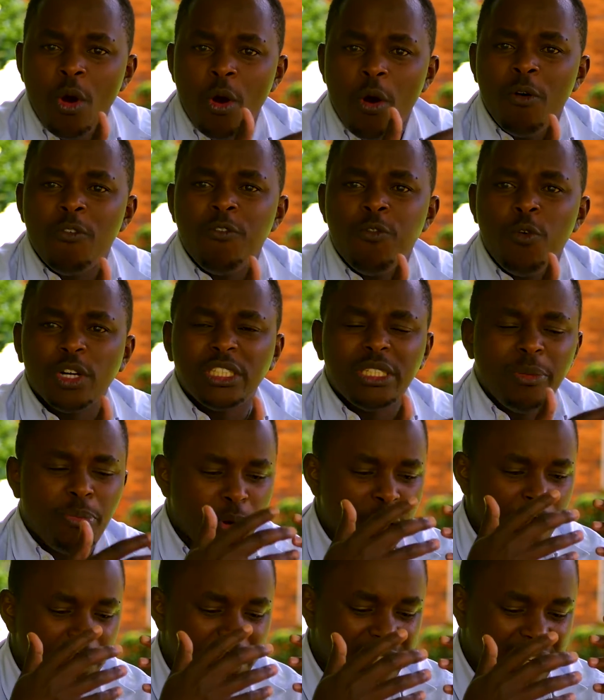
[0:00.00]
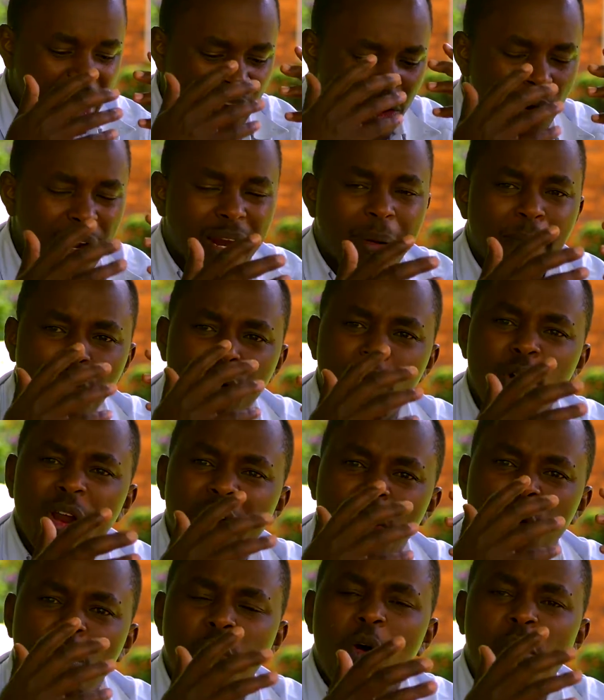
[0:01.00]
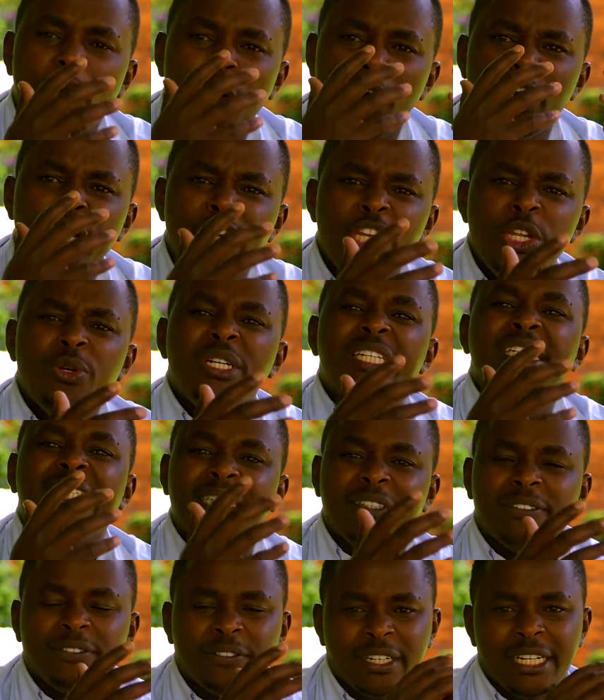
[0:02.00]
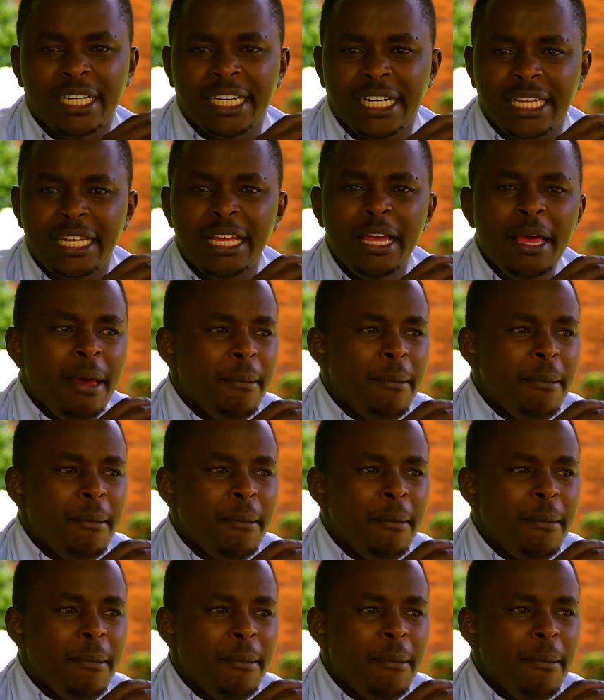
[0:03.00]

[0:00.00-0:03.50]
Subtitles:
of worship where we say, God, I'm going to call on you differently.